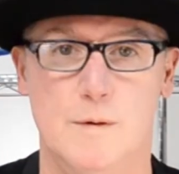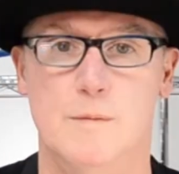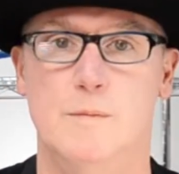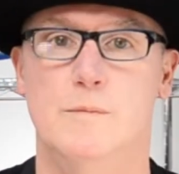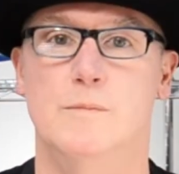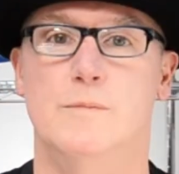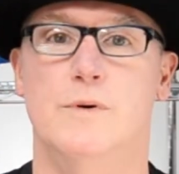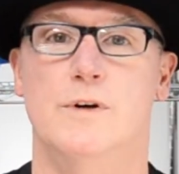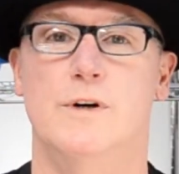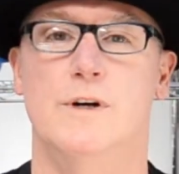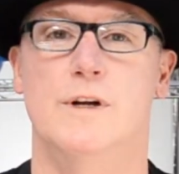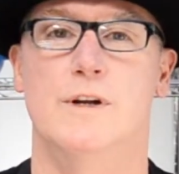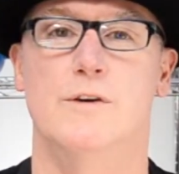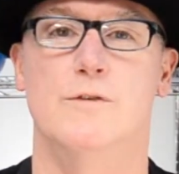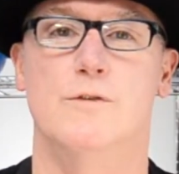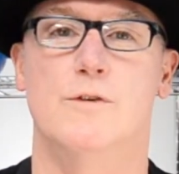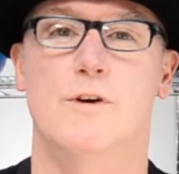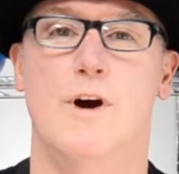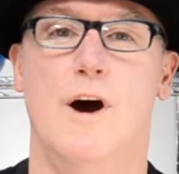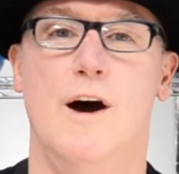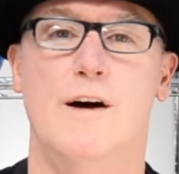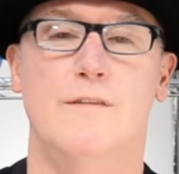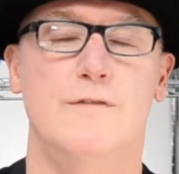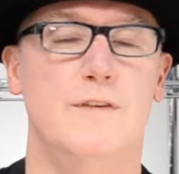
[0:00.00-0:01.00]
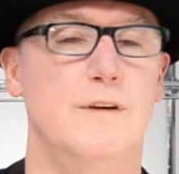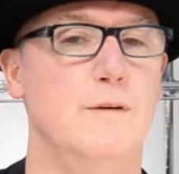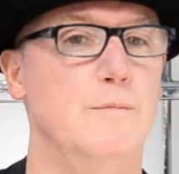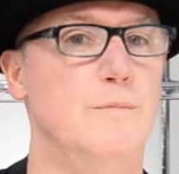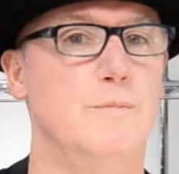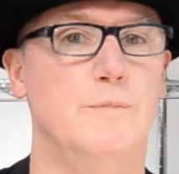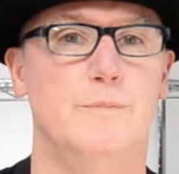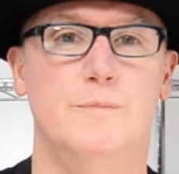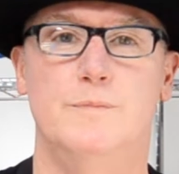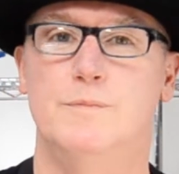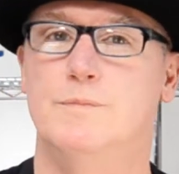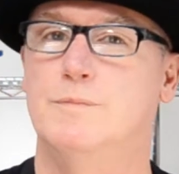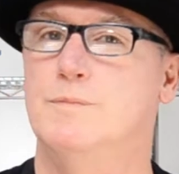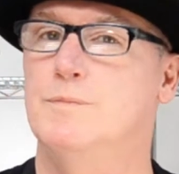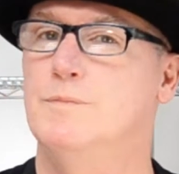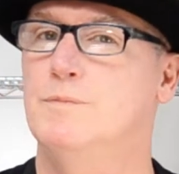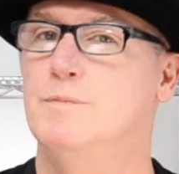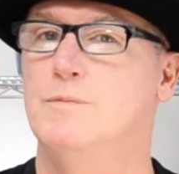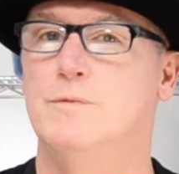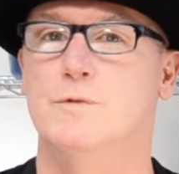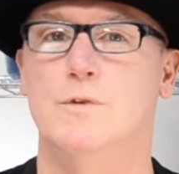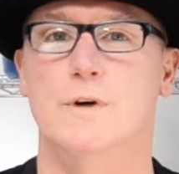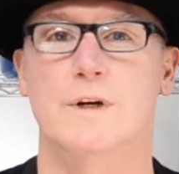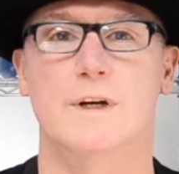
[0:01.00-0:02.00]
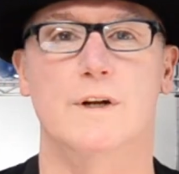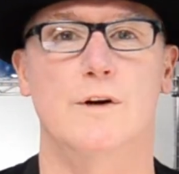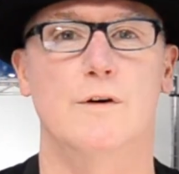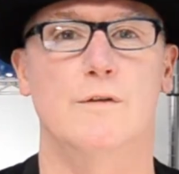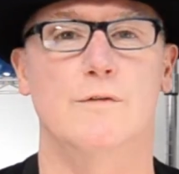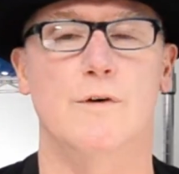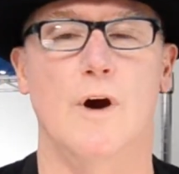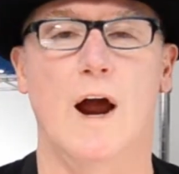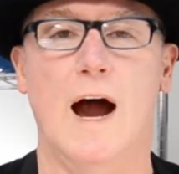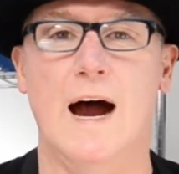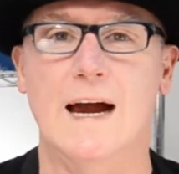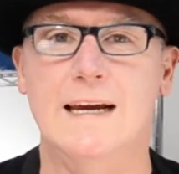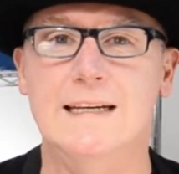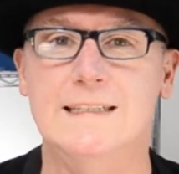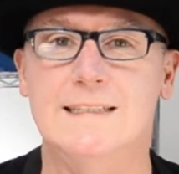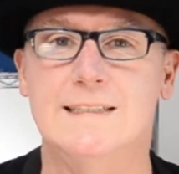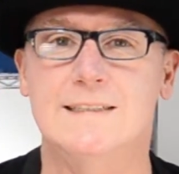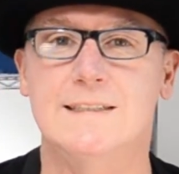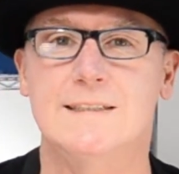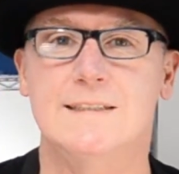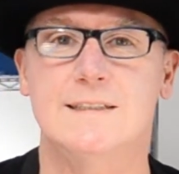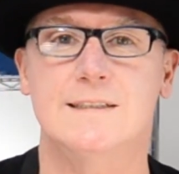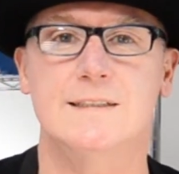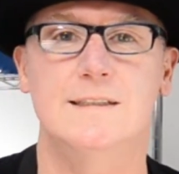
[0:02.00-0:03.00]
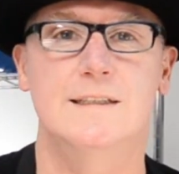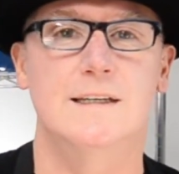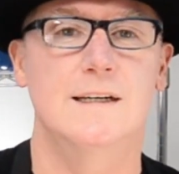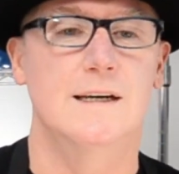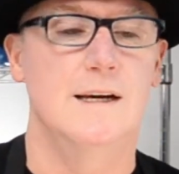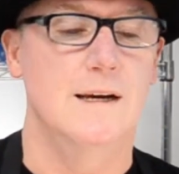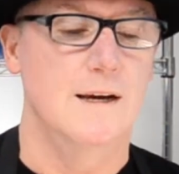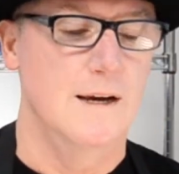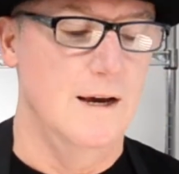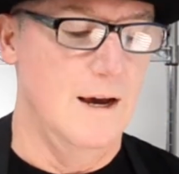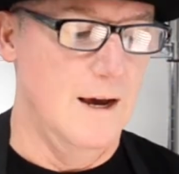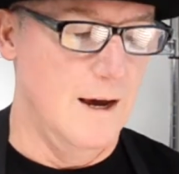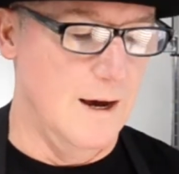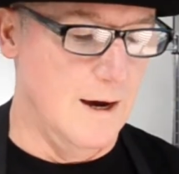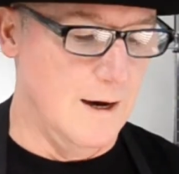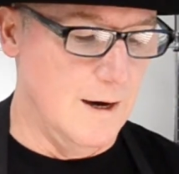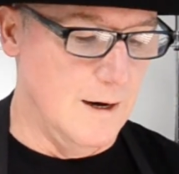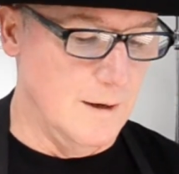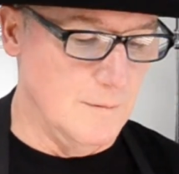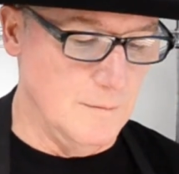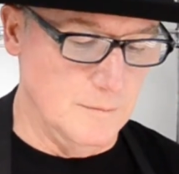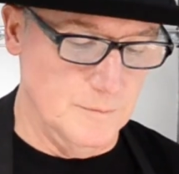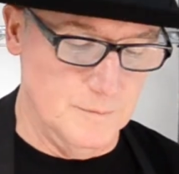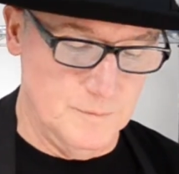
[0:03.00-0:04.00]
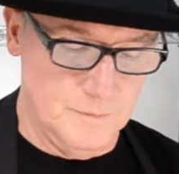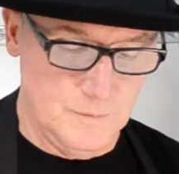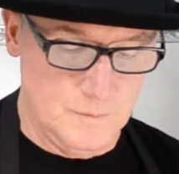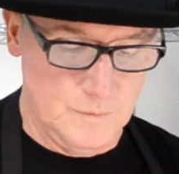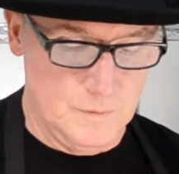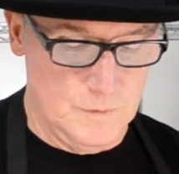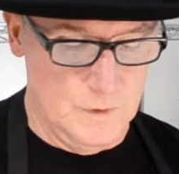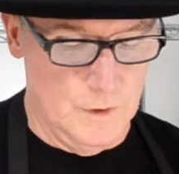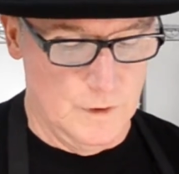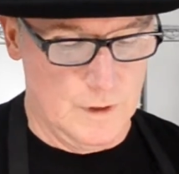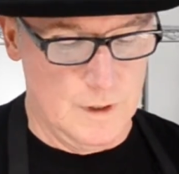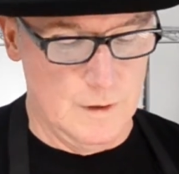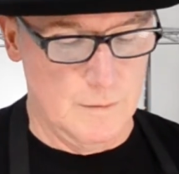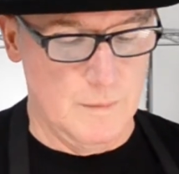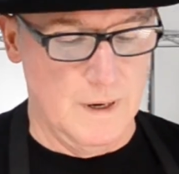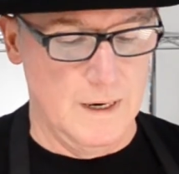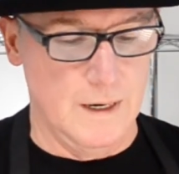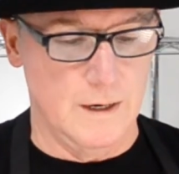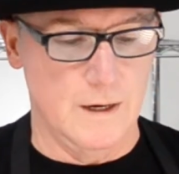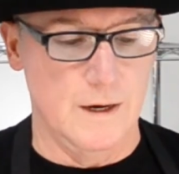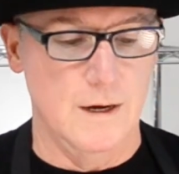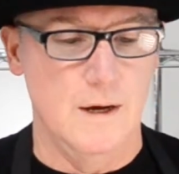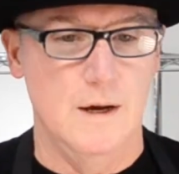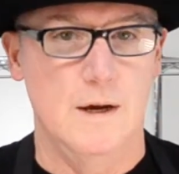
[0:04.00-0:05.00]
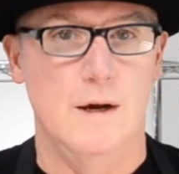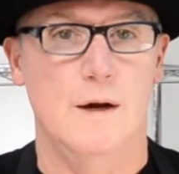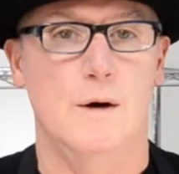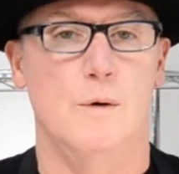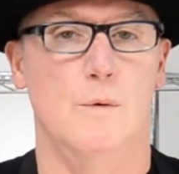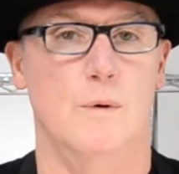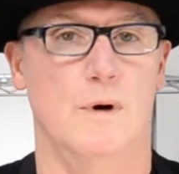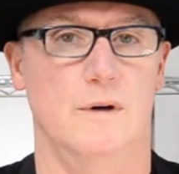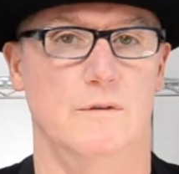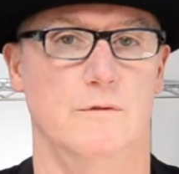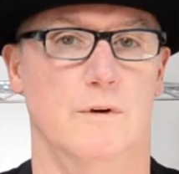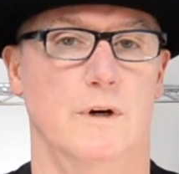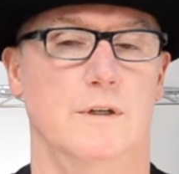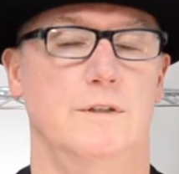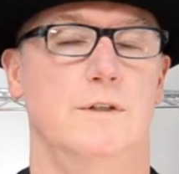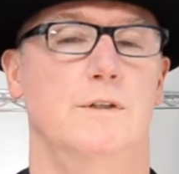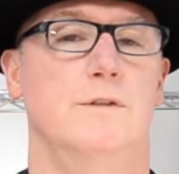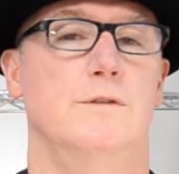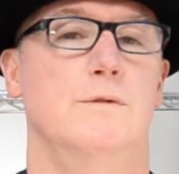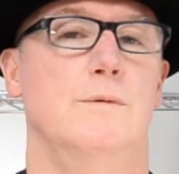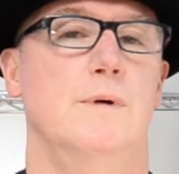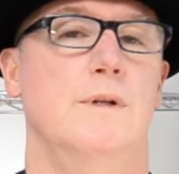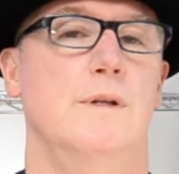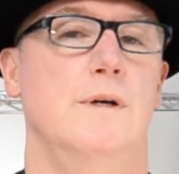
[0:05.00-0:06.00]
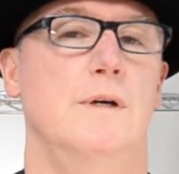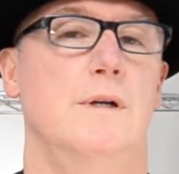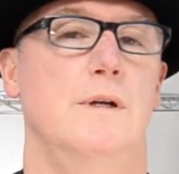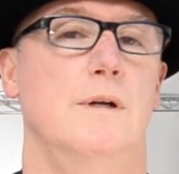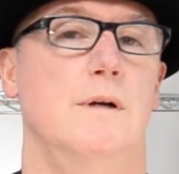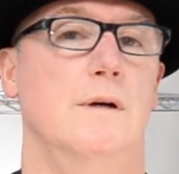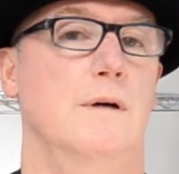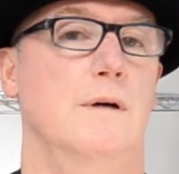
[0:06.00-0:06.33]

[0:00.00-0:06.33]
Put it in your coffee, drink it over ice. You can make white Russians with it.